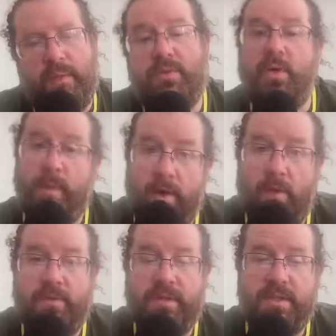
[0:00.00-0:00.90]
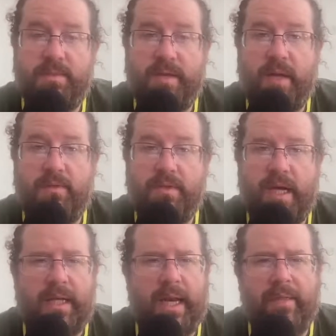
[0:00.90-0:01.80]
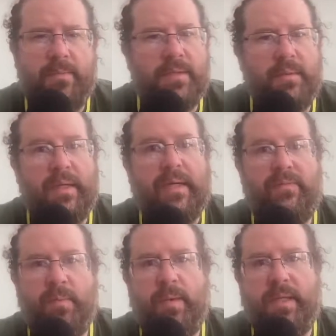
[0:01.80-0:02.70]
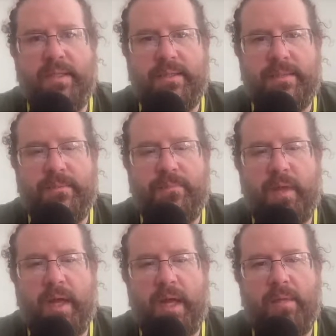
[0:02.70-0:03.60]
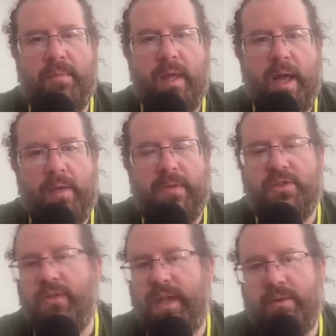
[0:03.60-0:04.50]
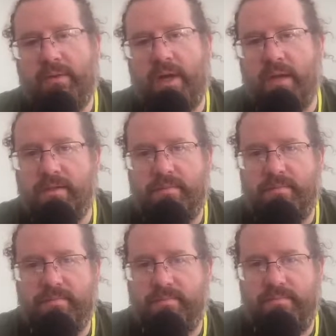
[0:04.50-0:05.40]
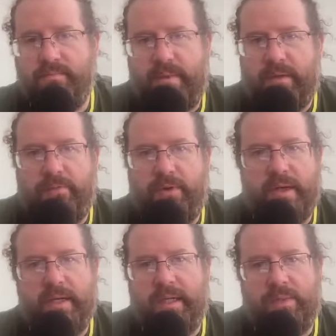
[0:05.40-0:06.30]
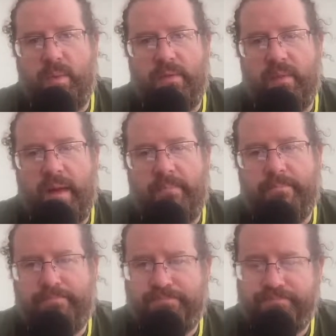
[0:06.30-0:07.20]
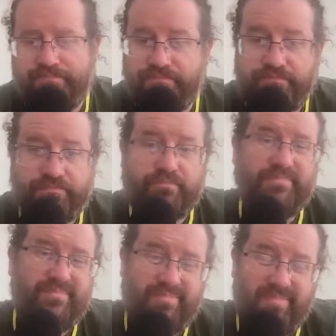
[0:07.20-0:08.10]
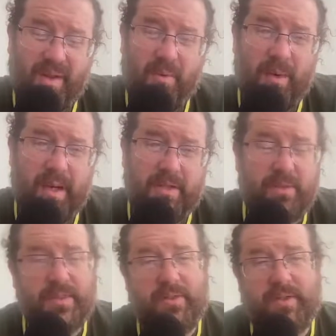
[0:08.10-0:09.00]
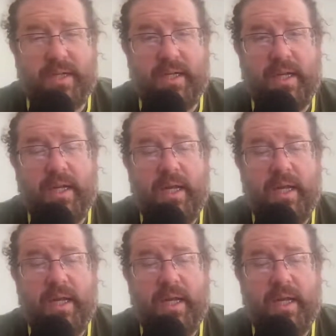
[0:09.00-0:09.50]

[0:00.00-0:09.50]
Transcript: He was talking about the officers themselves, and it led them to leave the police. Certain characters aren't built for it, and he's one of them. Which I thought was interesting.